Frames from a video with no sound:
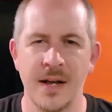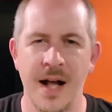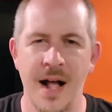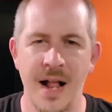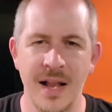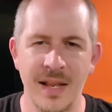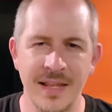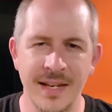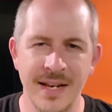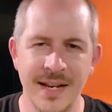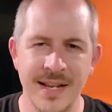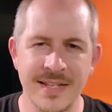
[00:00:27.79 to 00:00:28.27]

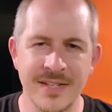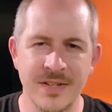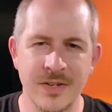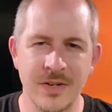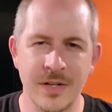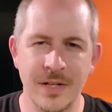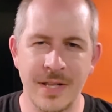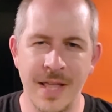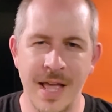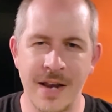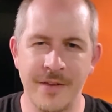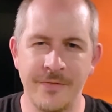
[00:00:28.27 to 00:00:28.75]
Holidays
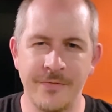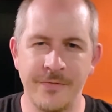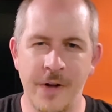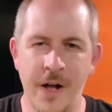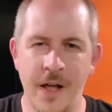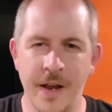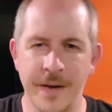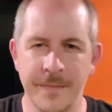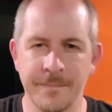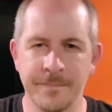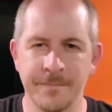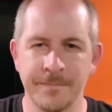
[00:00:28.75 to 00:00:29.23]
are a lot of
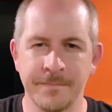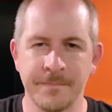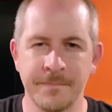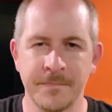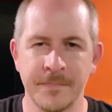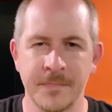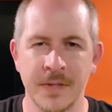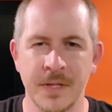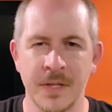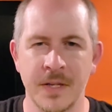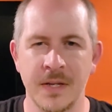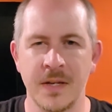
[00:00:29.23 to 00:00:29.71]
fun,
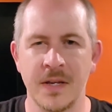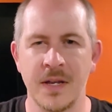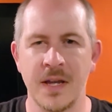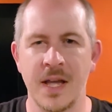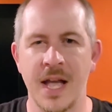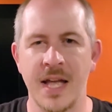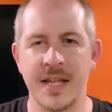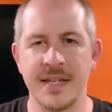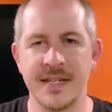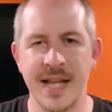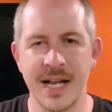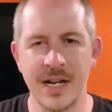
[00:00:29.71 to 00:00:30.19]

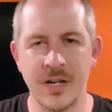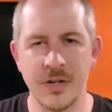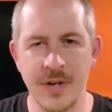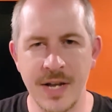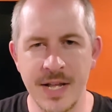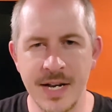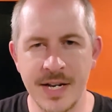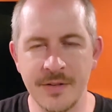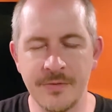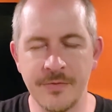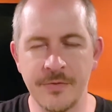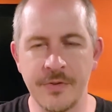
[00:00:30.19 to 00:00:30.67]
and
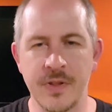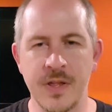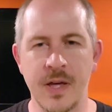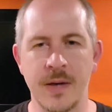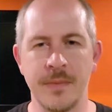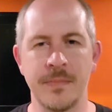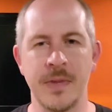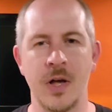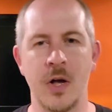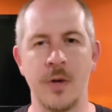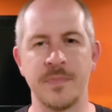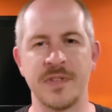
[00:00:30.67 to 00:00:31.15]
decorating for
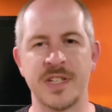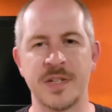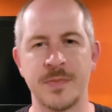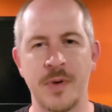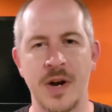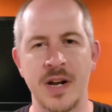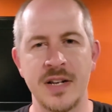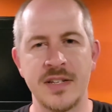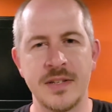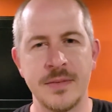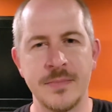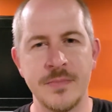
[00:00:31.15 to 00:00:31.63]
them helps
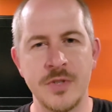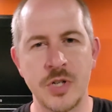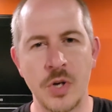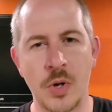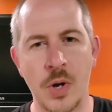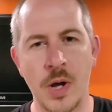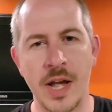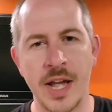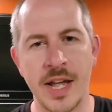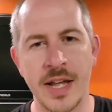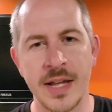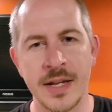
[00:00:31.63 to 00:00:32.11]
spread some
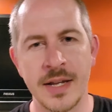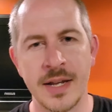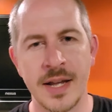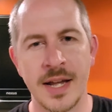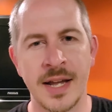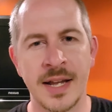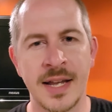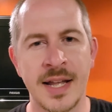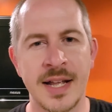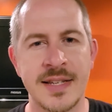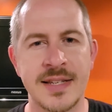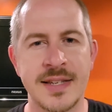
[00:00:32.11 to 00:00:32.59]
joy
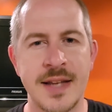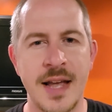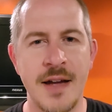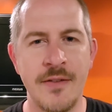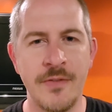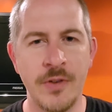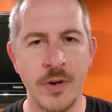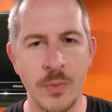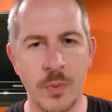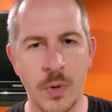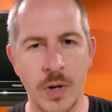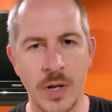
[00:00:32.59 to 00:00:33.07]
and gets
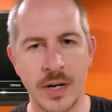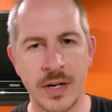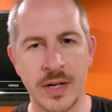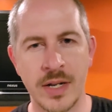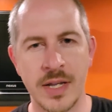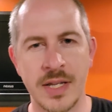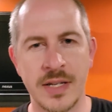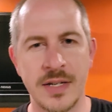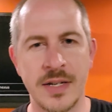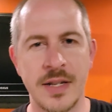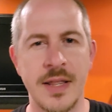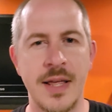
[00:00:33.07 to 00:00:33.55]

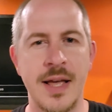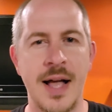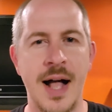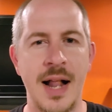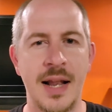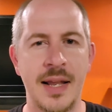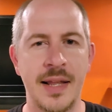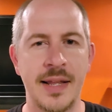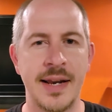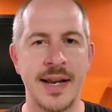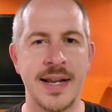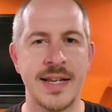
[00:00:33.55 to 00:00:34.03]
everyone into the
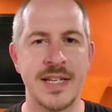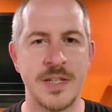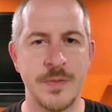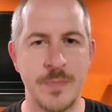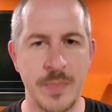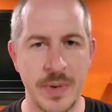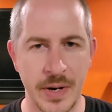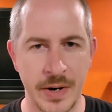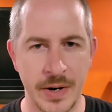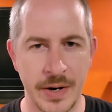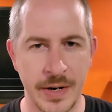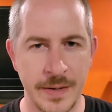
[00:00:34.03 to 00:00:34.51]
holiday
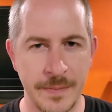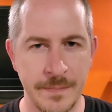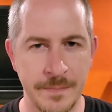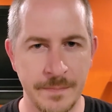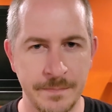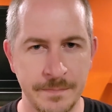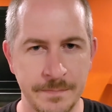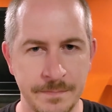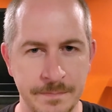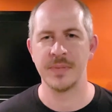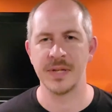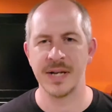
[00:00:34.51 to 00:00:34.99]
spirit.
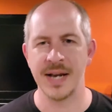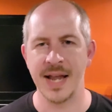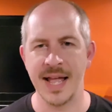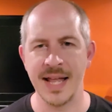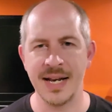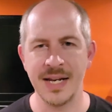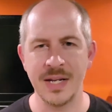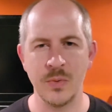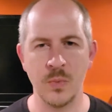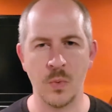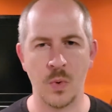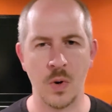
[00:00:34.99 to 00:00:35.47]
But
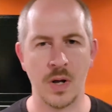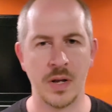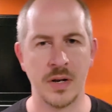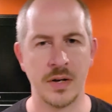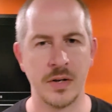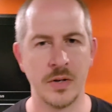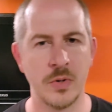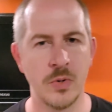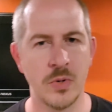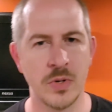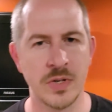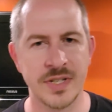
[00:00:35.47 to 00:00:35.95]

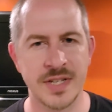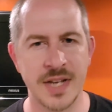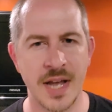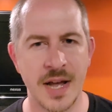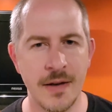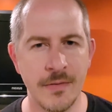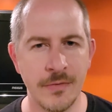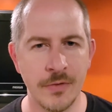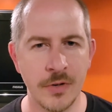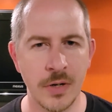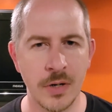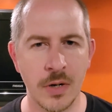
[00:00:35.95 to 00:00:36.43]
anyone who has
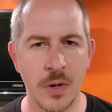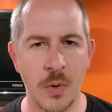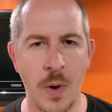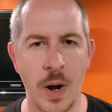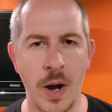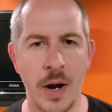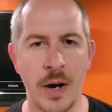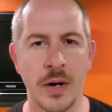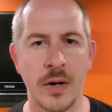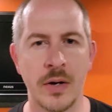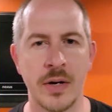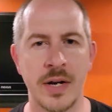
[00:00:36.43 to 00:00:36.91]
ever
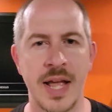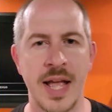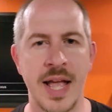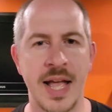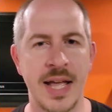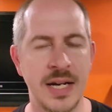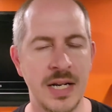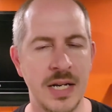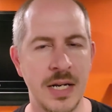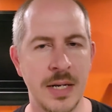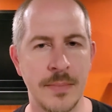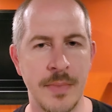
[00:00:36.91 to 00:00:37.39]
acquired
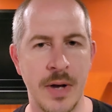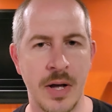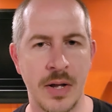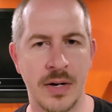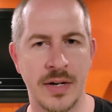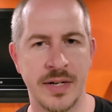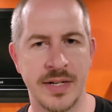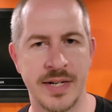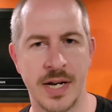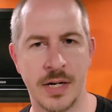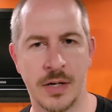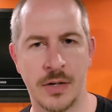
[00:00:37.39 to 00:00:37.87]
any
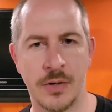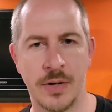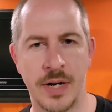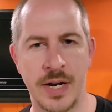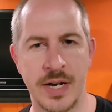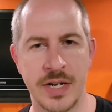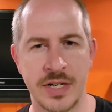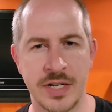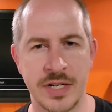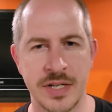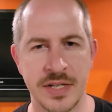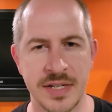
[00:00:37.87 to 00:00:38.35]
amount of
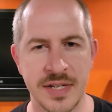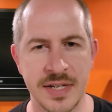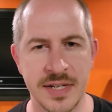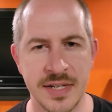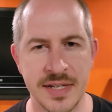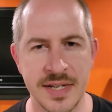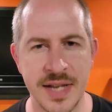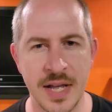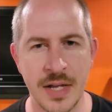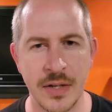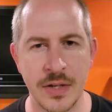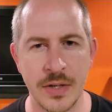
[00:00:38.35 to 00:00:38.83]
decorations
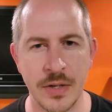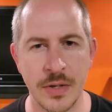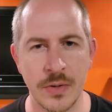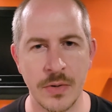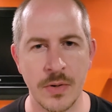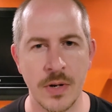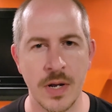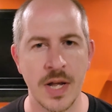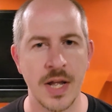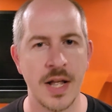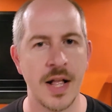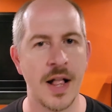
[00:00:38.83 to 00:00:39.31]
can tell
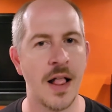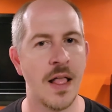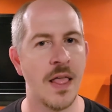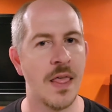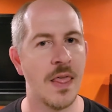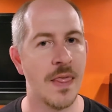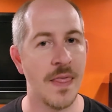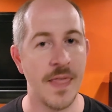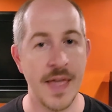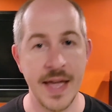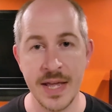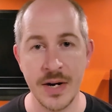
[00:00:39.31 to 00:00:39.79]
you
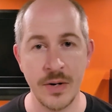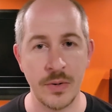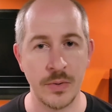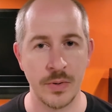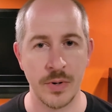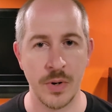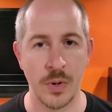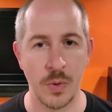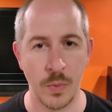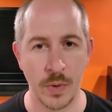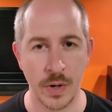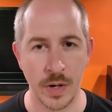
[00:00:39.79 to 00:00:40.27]
they
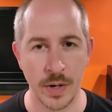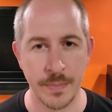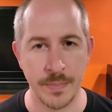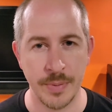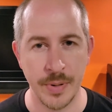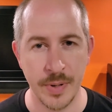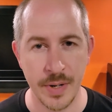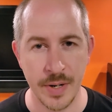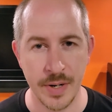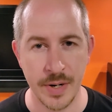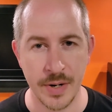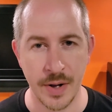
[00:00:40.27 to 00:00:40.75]
don't know where to
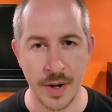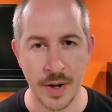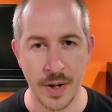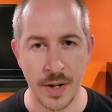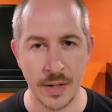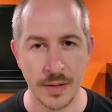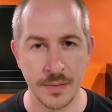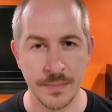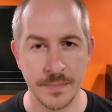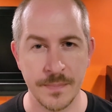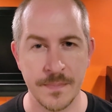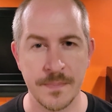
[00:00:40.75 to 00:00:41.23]
put it
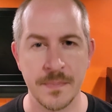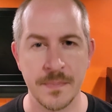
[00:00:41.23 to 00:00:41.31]
all,